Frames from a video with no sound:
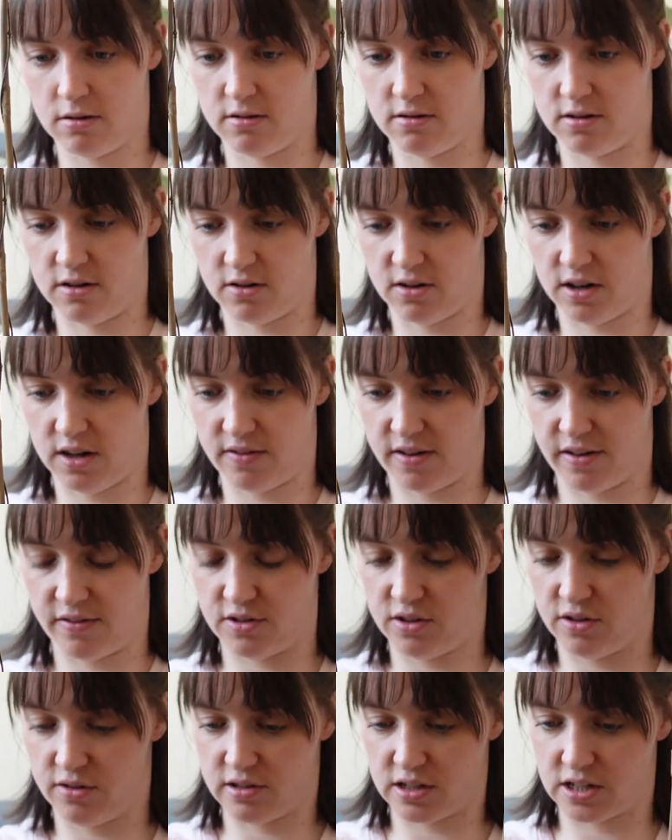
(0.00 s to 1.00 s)
Don't even have
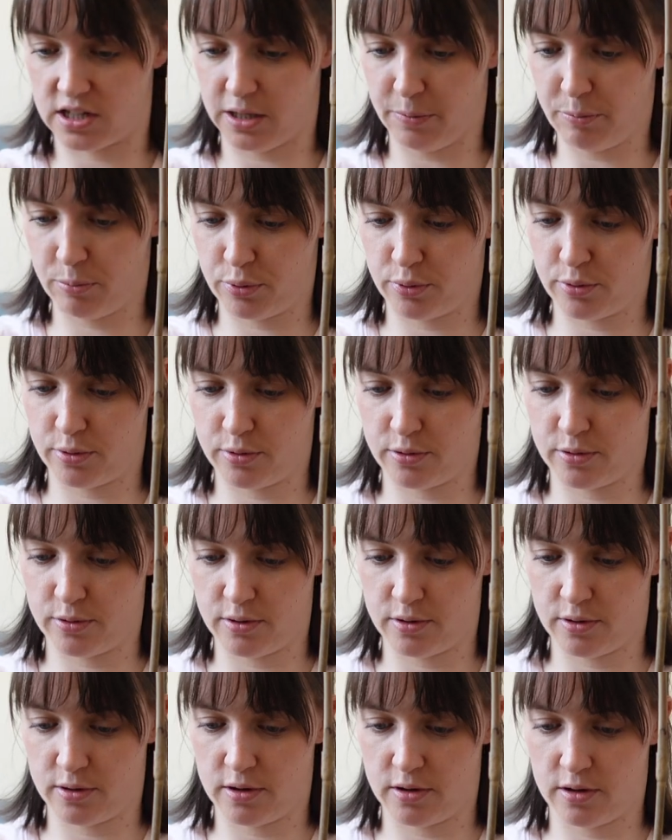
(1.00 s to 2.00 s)
to use a clip.
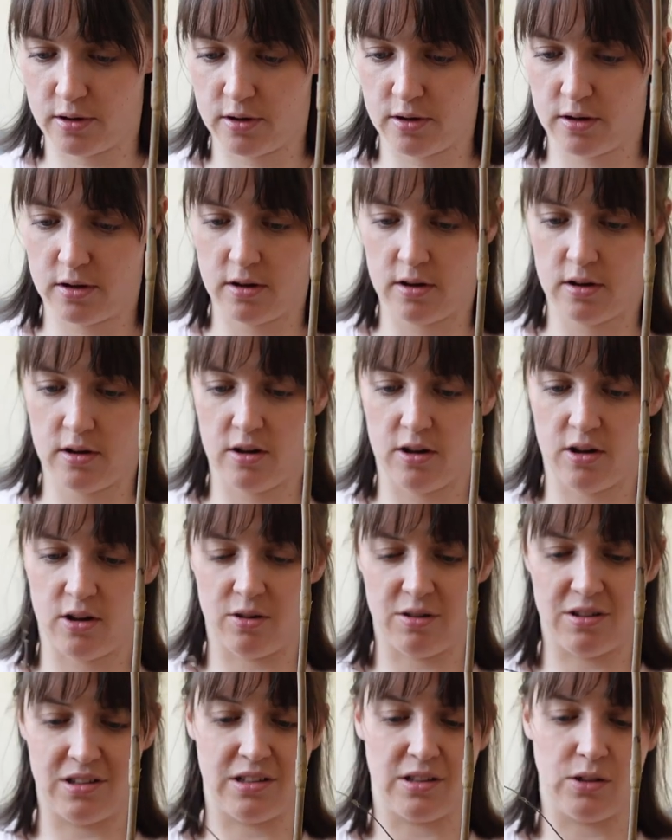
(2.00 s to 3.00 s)

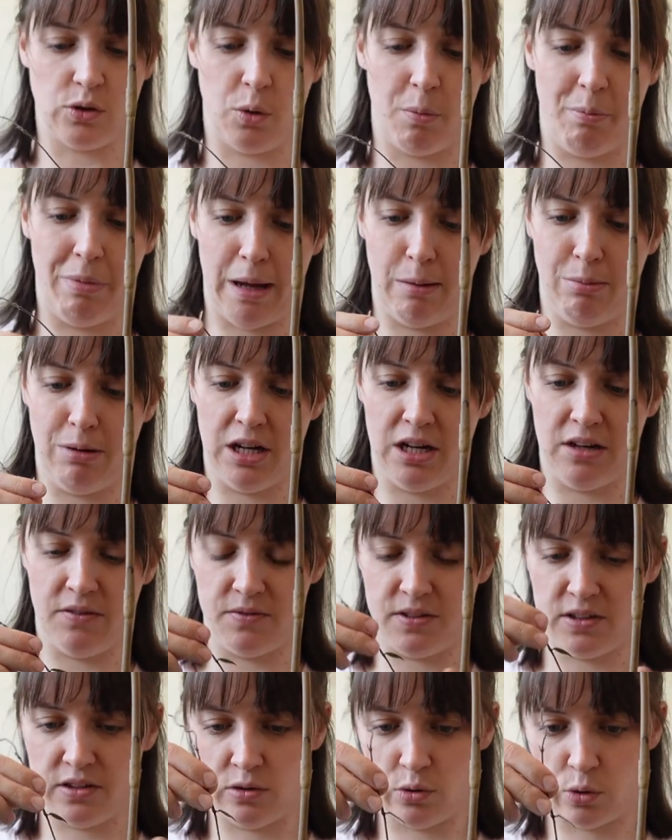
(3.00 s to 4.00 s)
Oh, this little baby
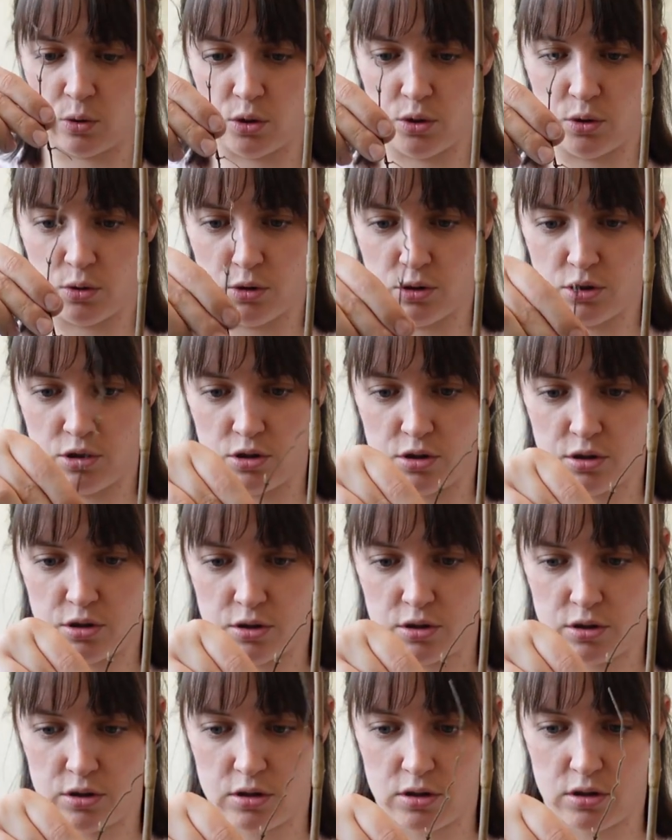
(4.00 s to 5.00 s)
leaf is so
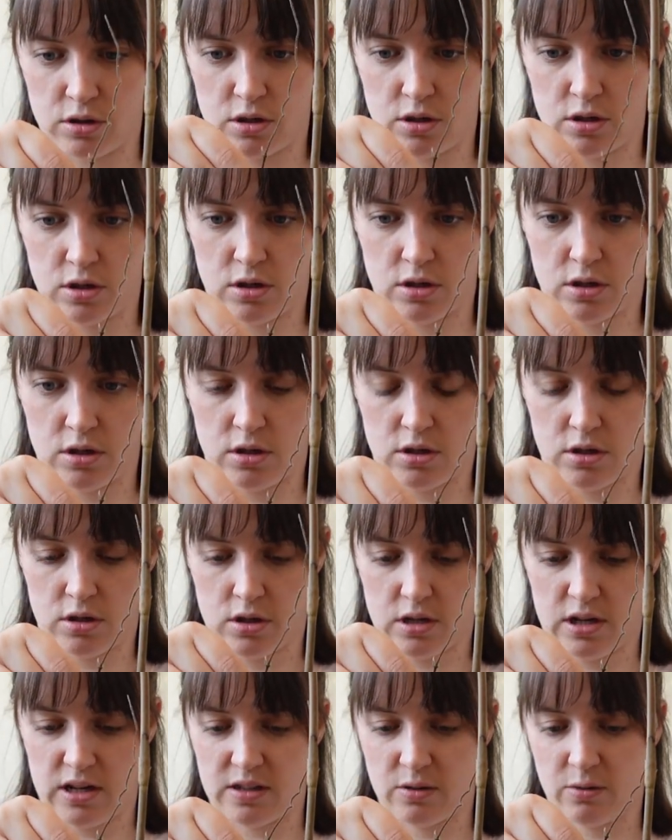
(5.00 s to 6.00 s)
cute.
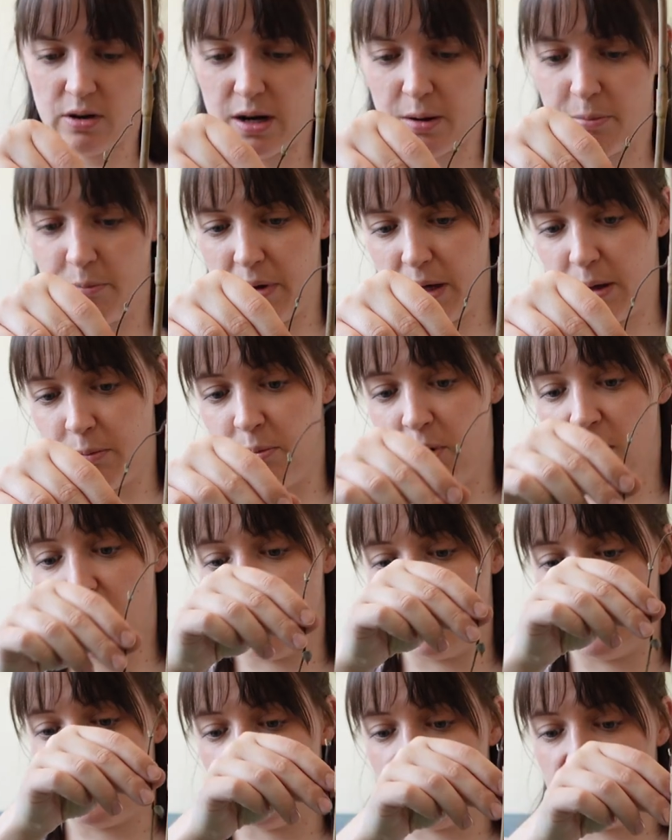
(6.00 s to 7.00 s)
It's quite a big
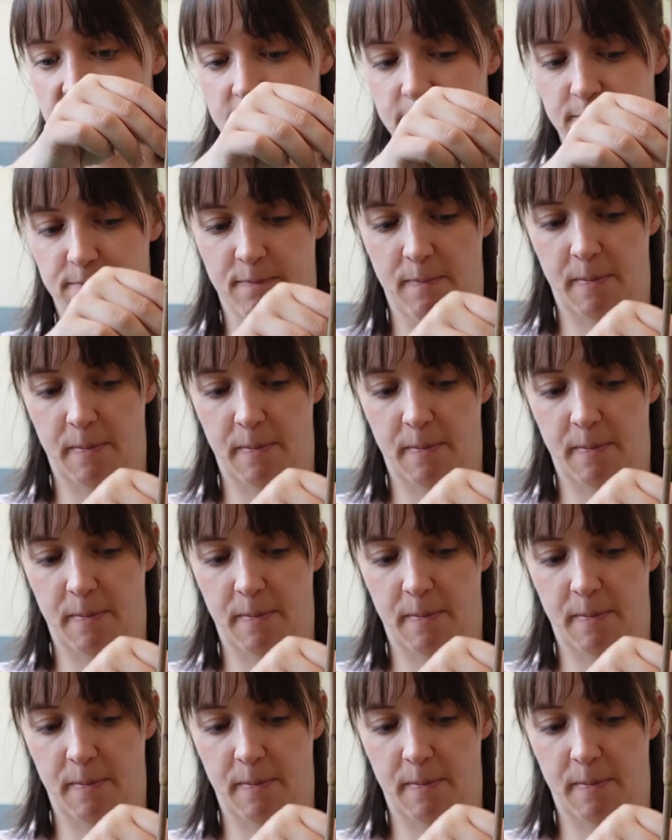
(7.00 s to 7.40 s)
pot, isn't it?